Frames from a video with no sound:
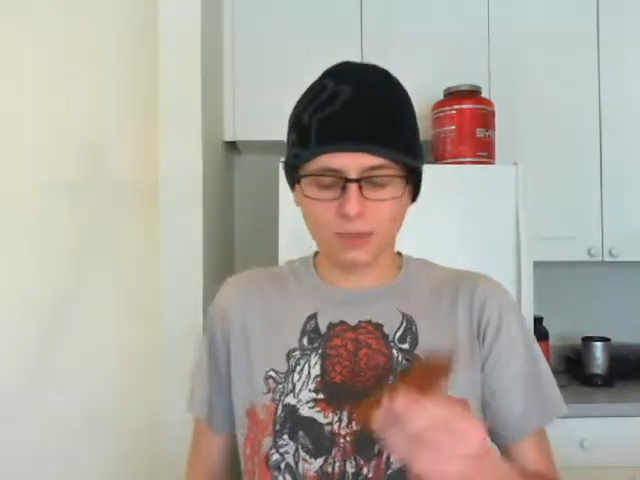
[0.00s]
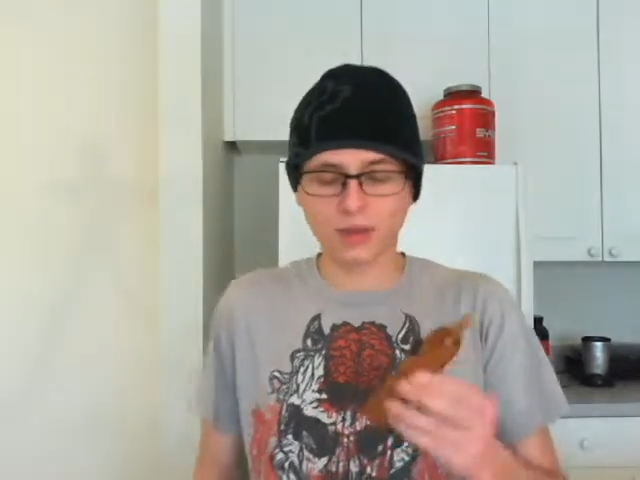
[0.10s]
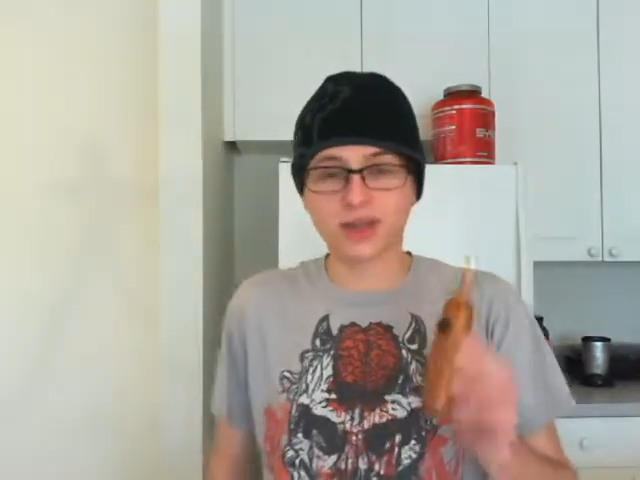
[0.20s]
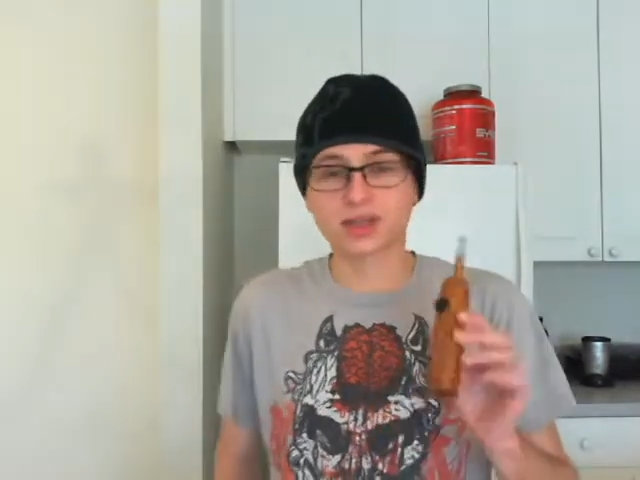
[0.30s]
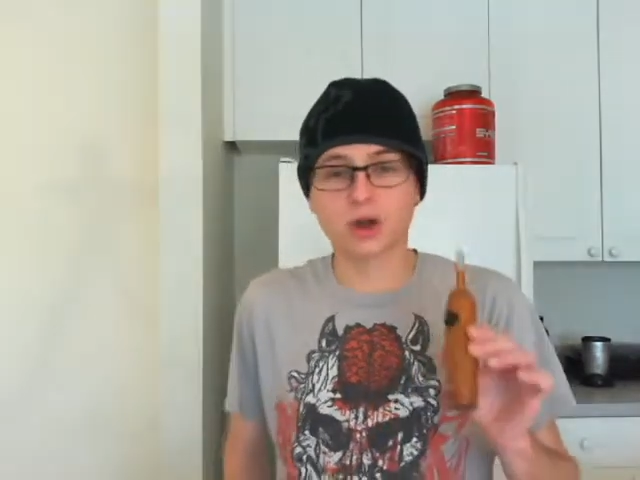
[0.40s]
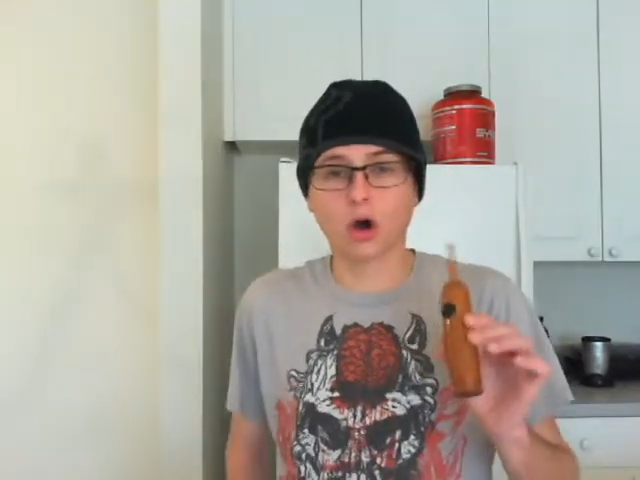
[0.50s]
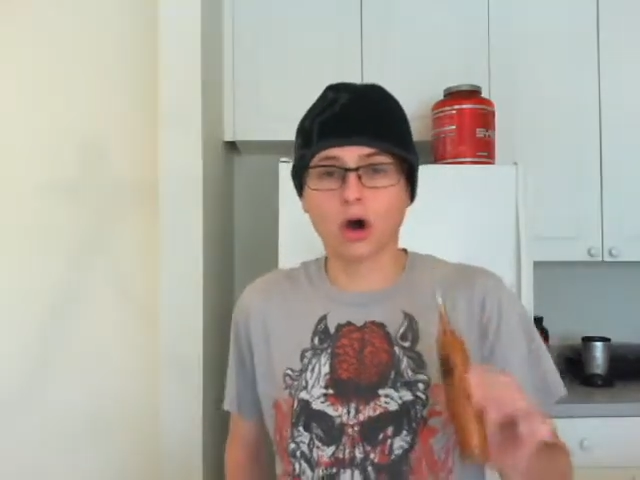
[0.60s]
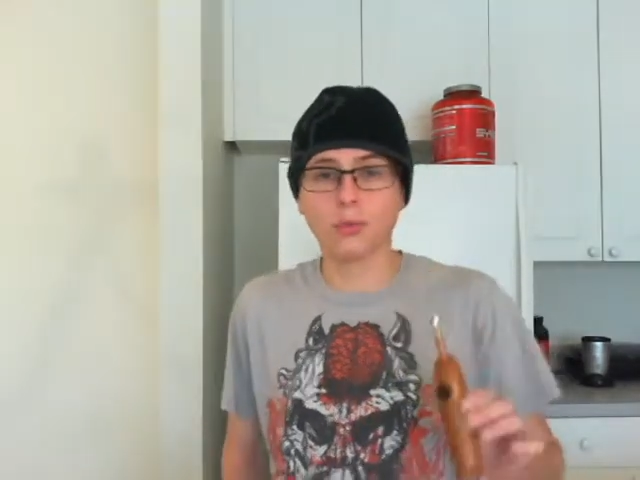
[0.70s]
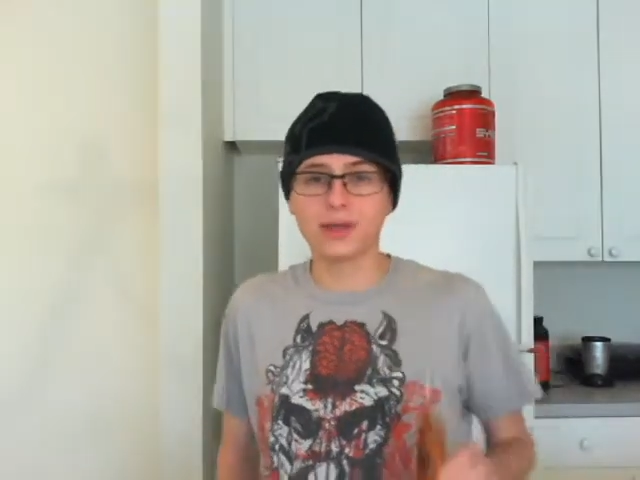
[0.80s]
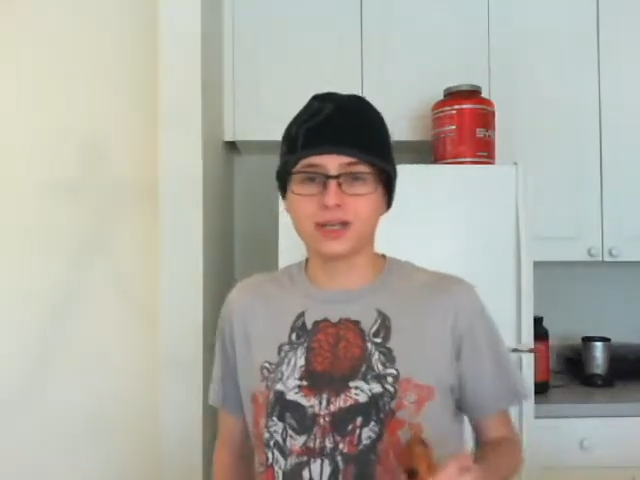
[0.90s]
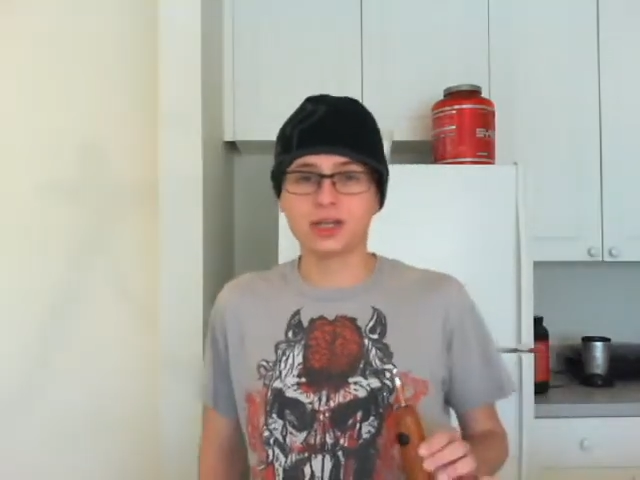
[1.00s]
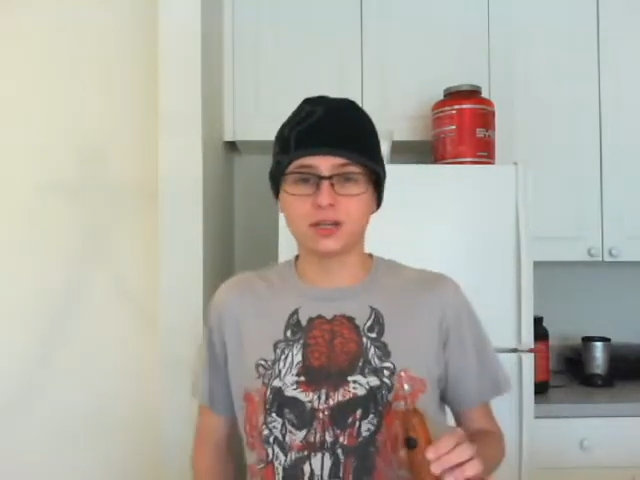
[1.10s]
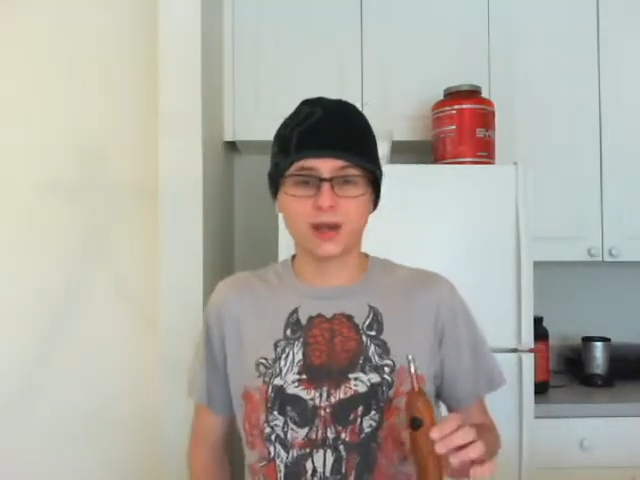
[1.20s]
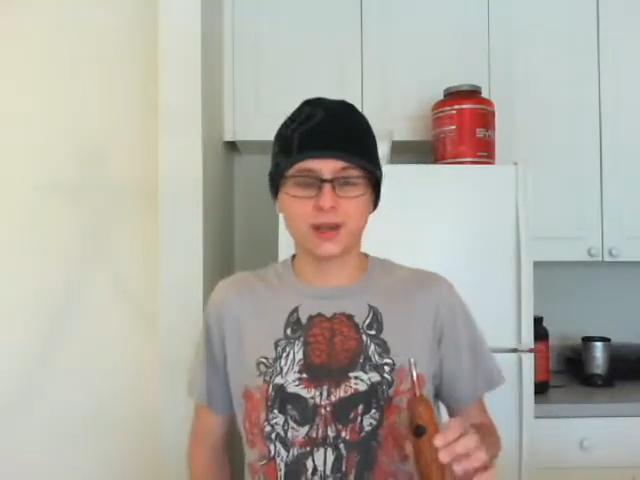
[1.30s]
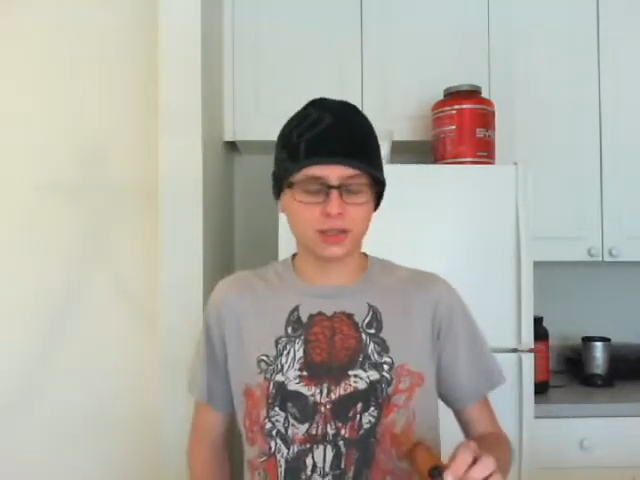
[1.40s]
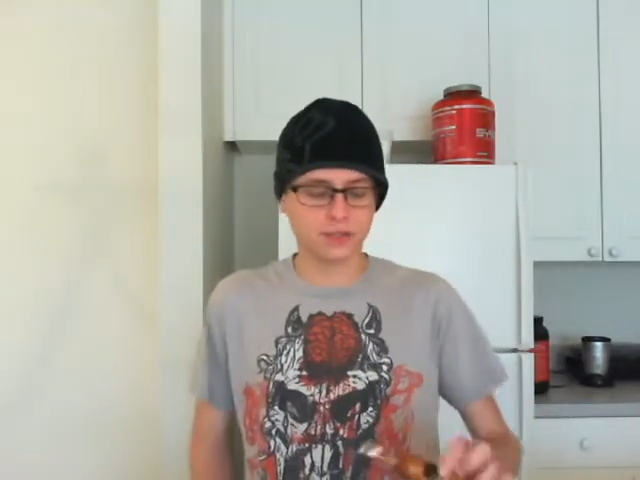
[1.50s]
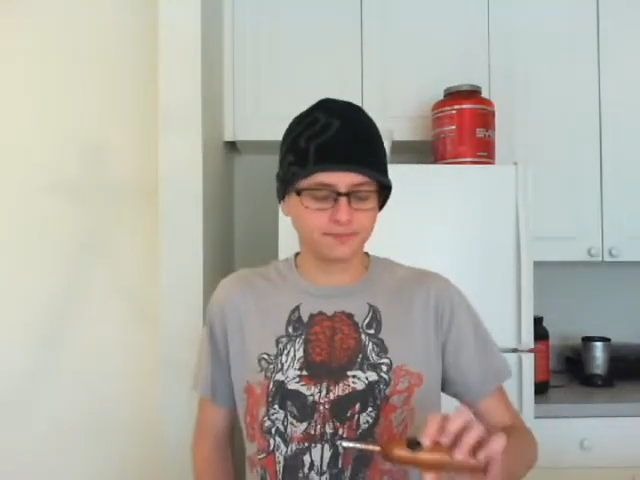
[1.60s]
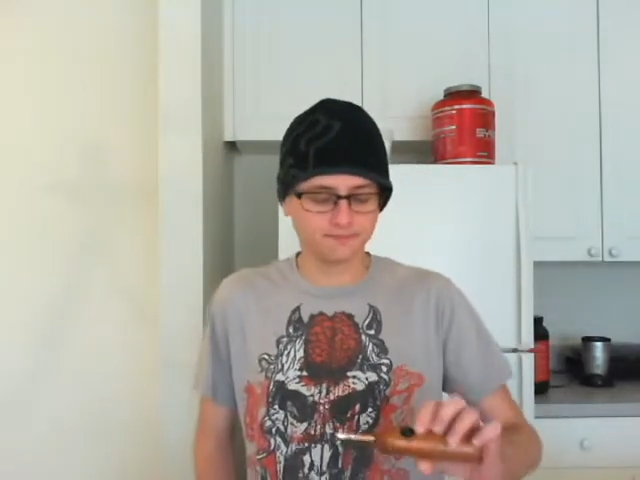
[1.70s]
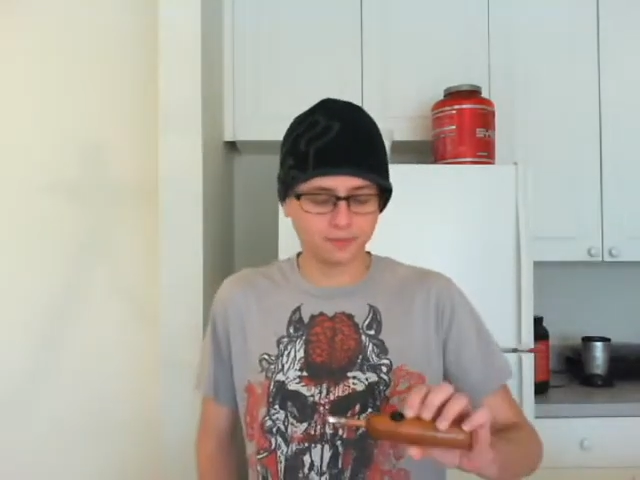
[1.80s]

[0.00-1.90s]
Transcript: but it's an all PG base